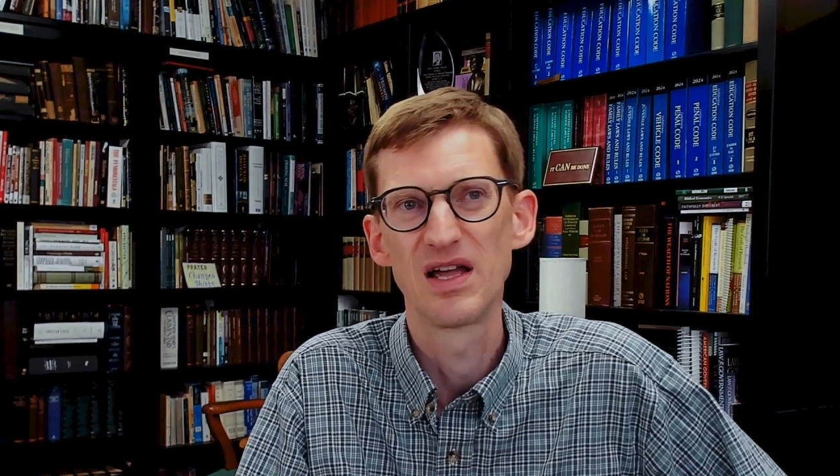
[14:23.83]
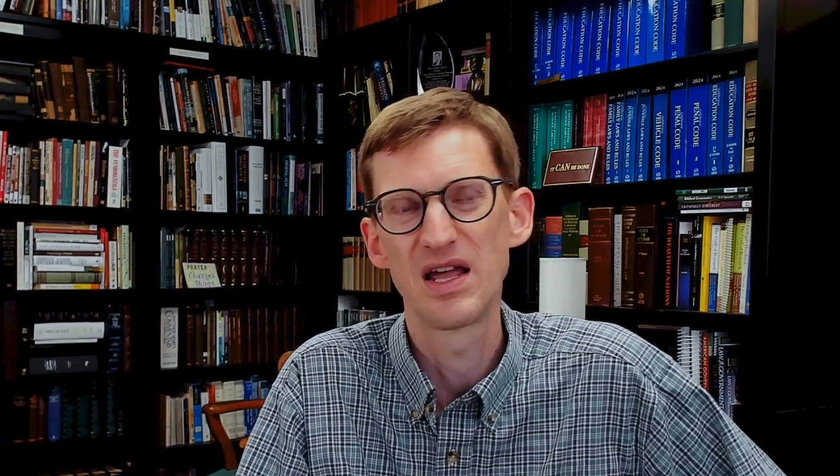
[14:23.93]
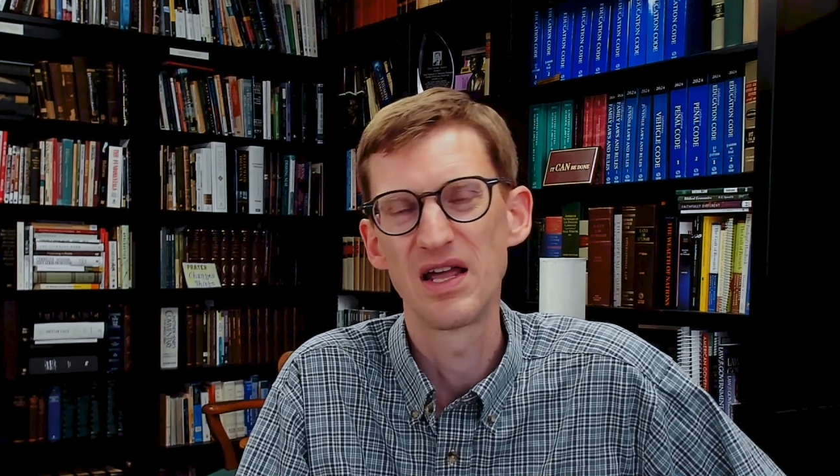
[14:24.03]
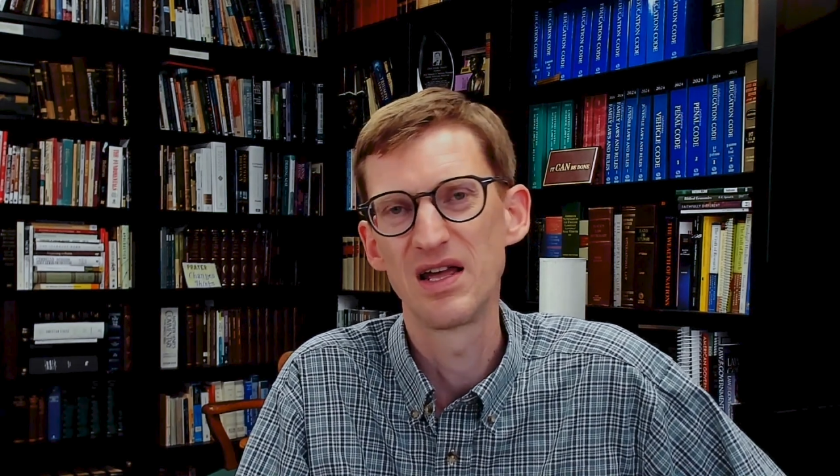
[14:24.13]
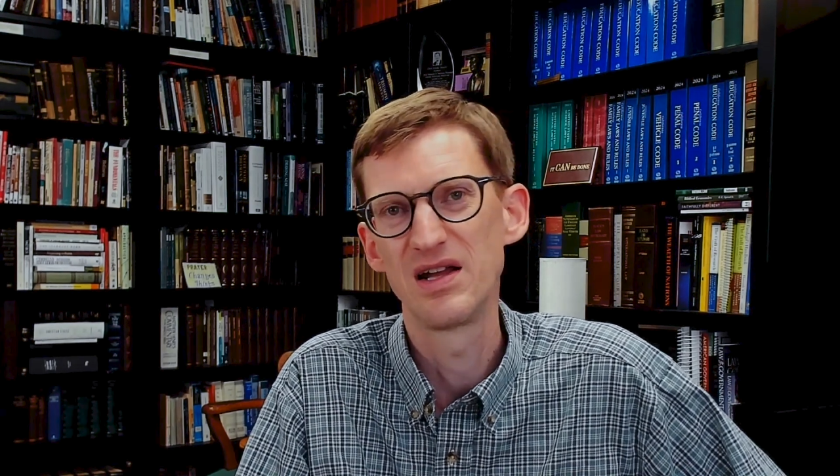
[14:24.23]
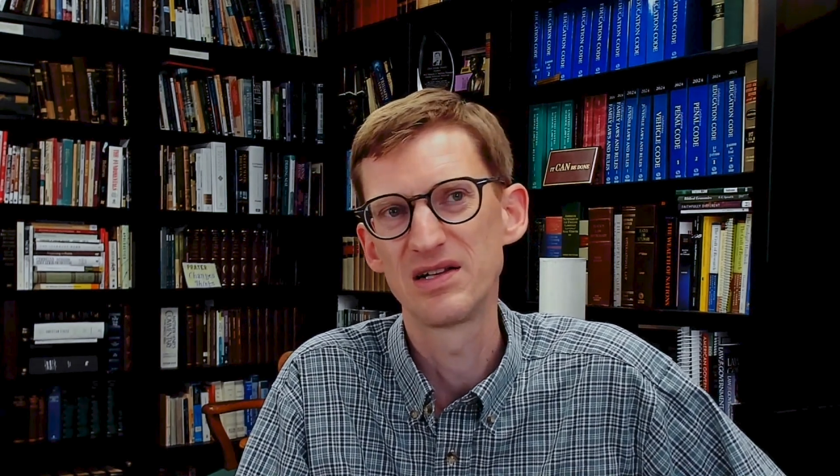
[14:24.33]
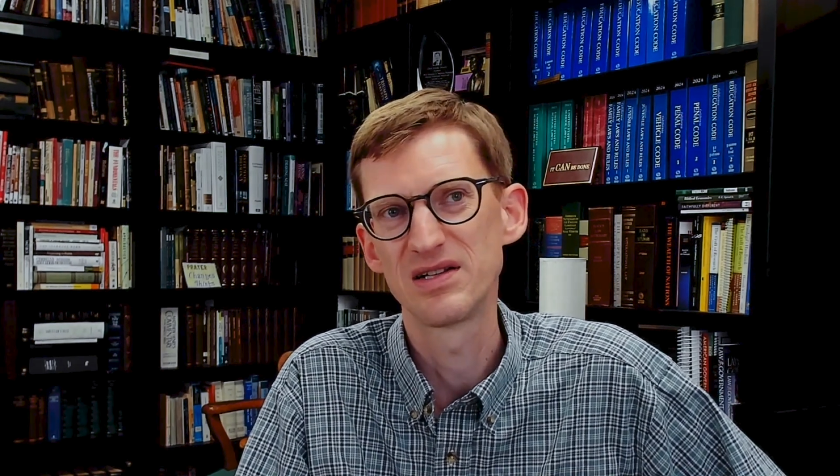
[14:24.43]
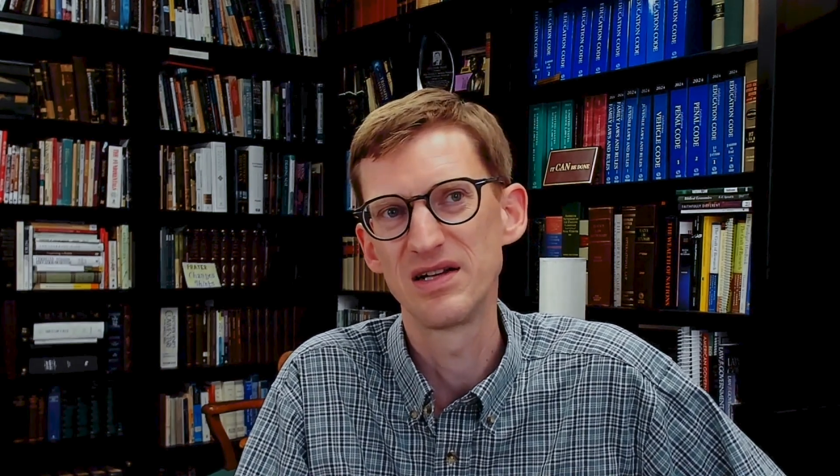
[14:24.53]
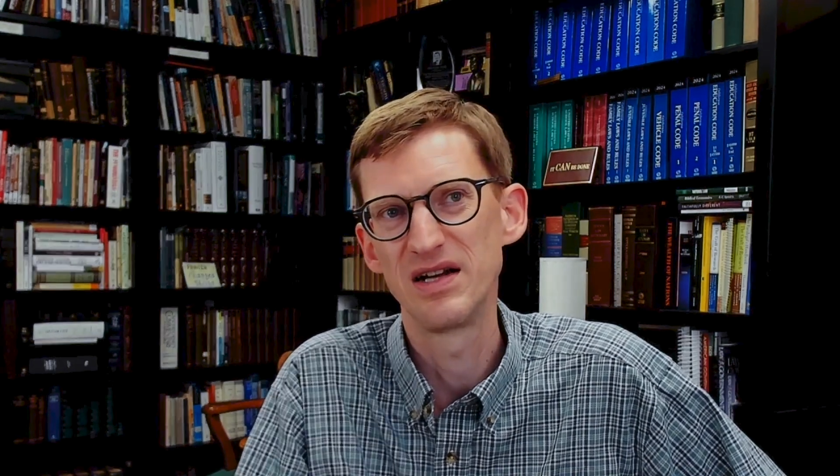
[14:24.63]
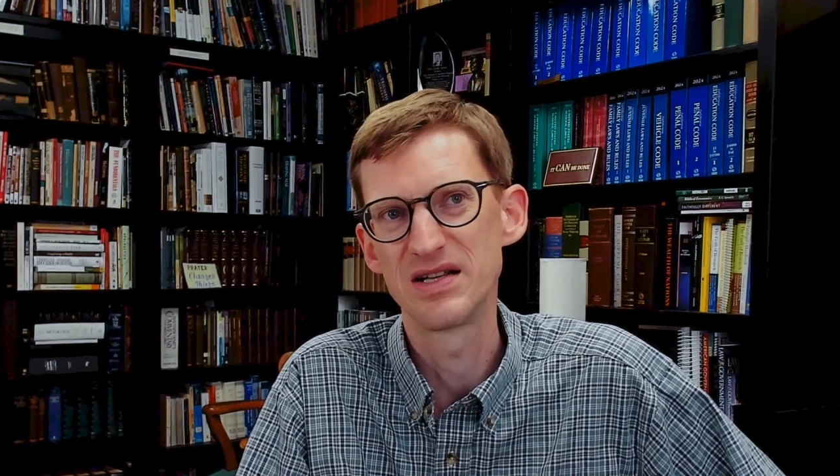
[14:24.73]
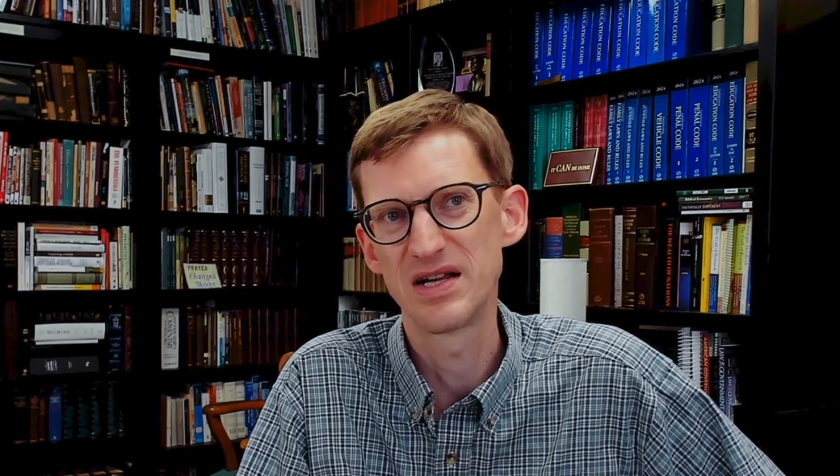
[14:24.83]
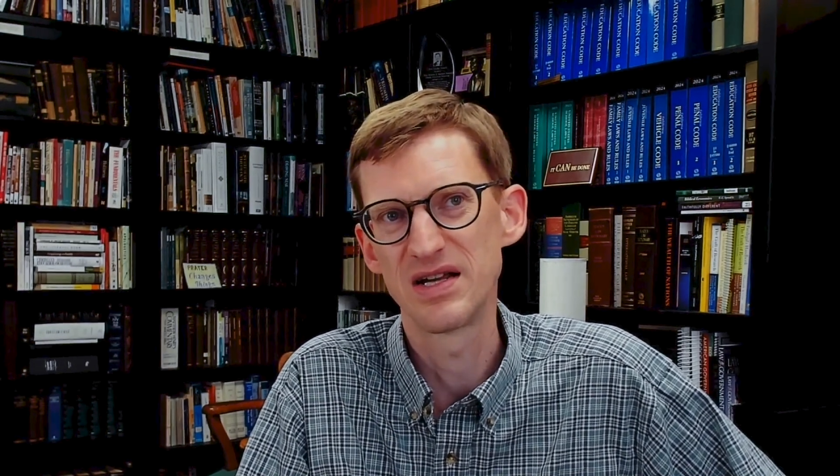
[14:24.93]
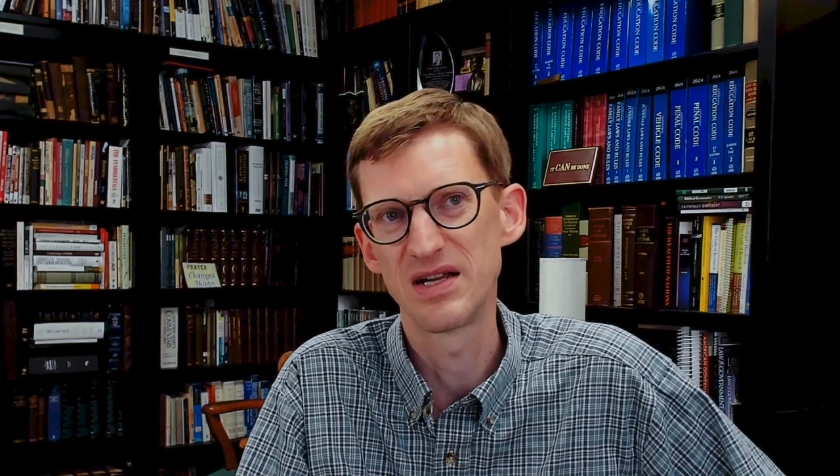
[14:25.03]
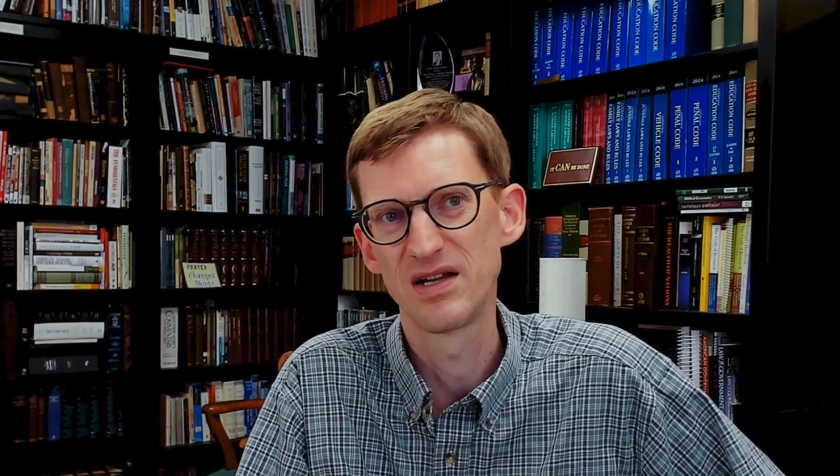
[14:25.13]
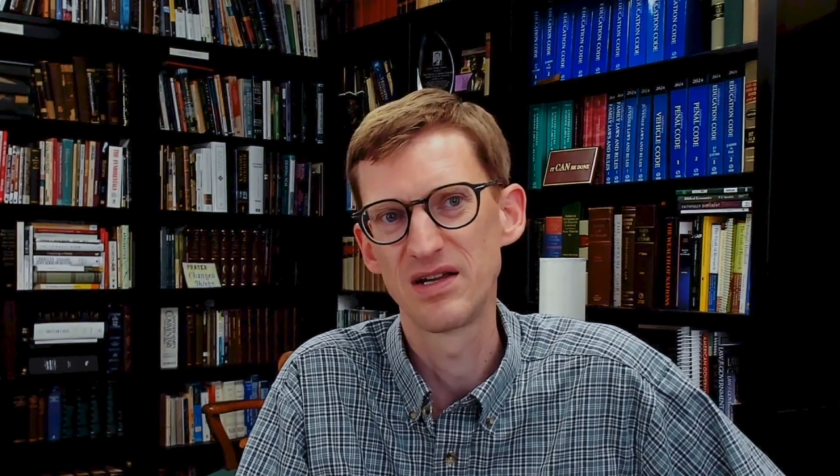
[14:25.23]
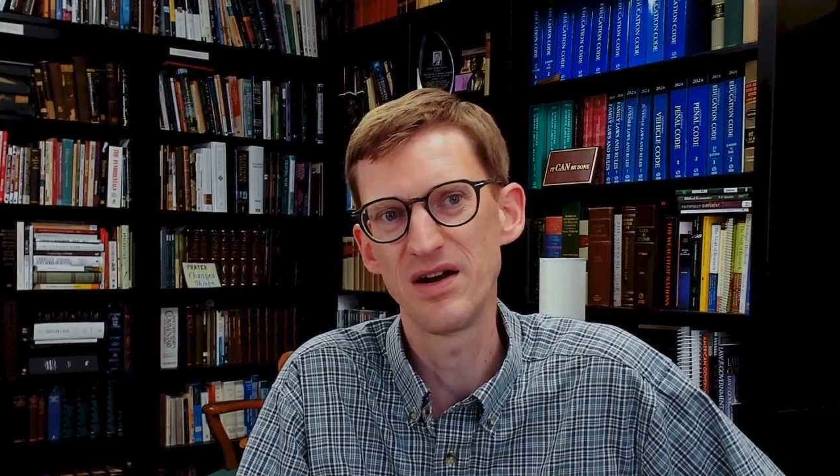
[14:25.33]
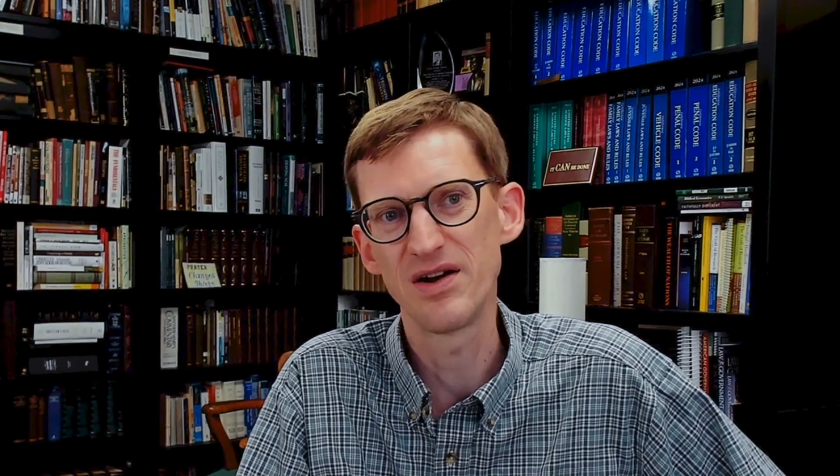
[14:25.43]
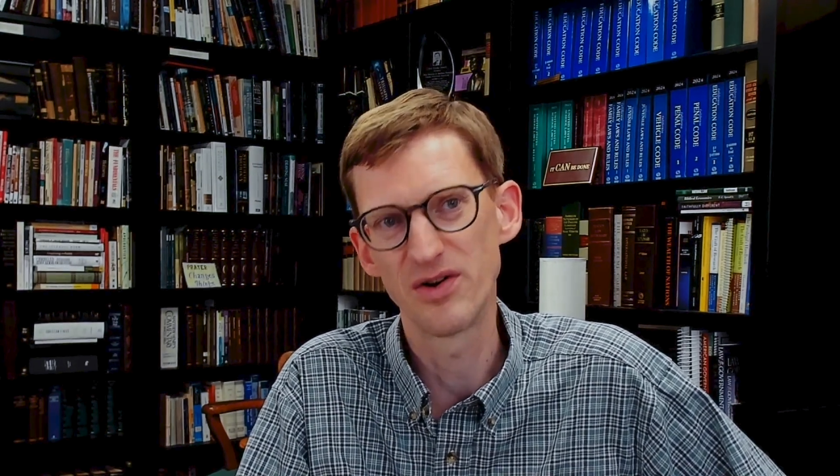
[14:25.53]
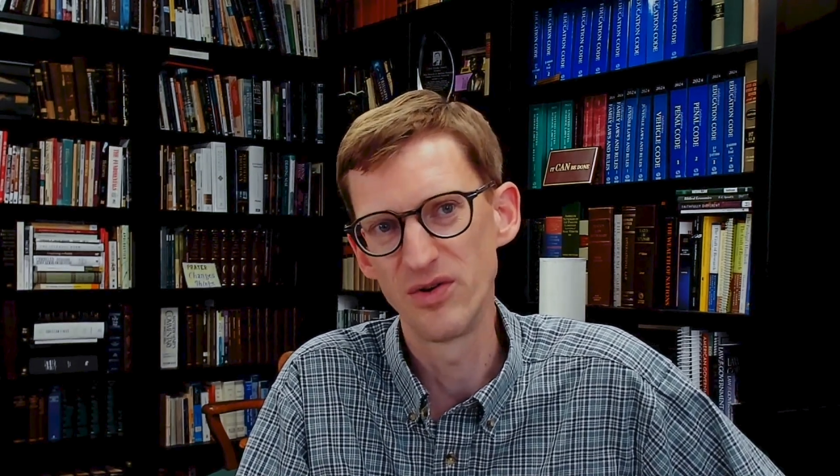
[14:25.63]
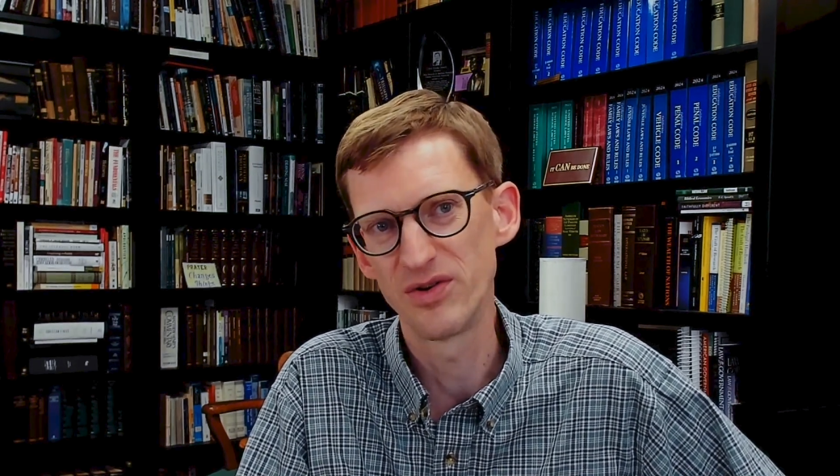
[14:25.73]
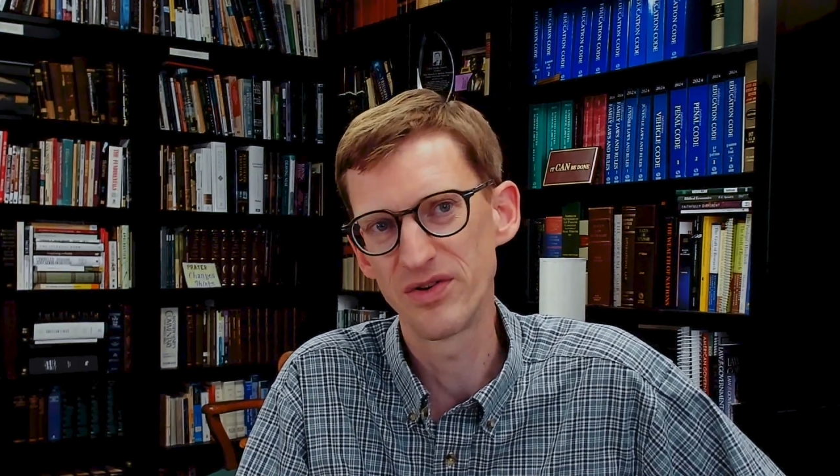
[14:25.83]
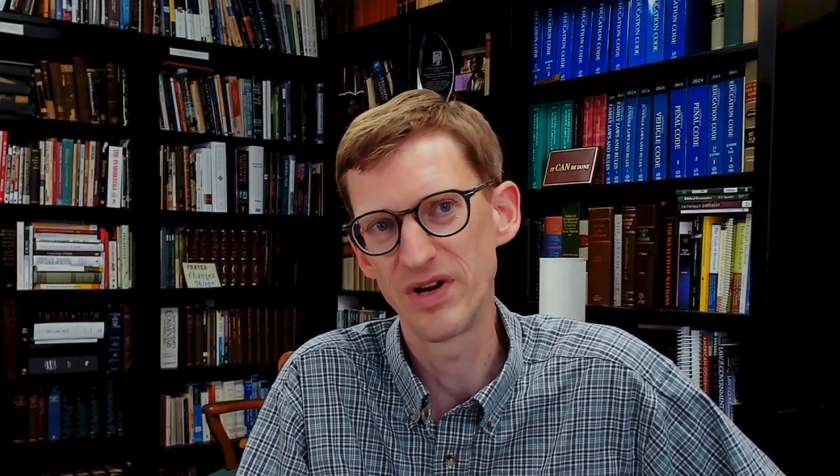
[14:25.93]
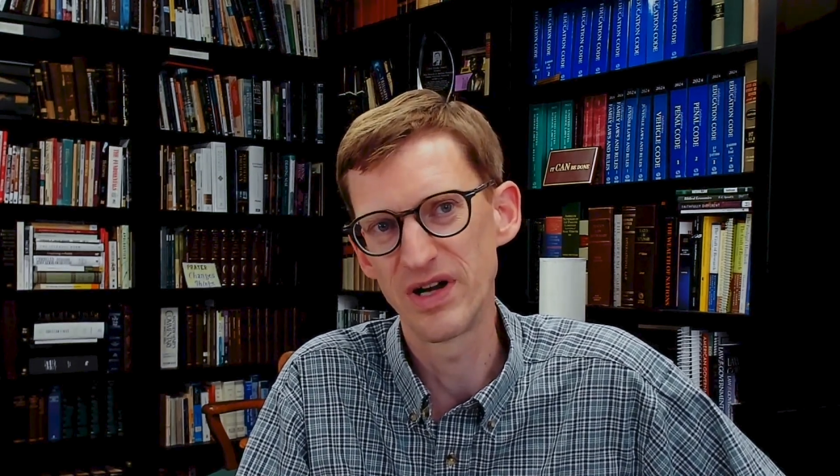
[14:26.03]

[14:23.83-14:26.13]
And as I got older,